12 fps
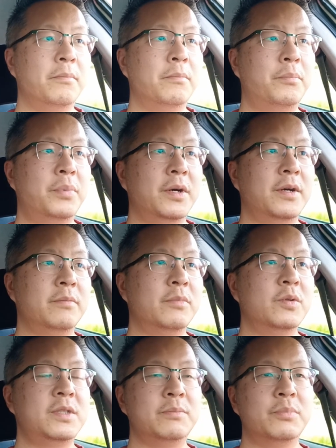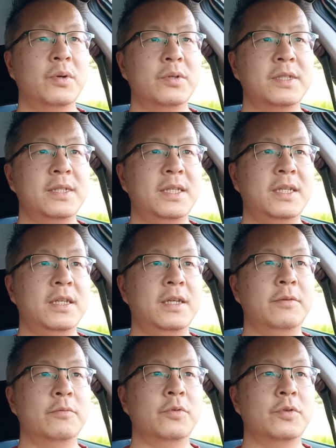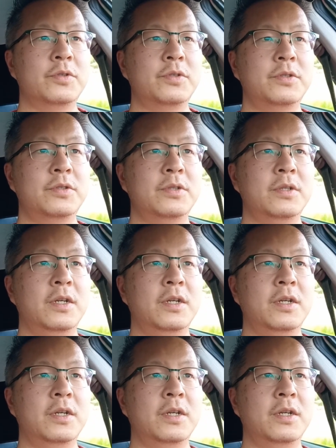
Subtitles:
But most importantly, it was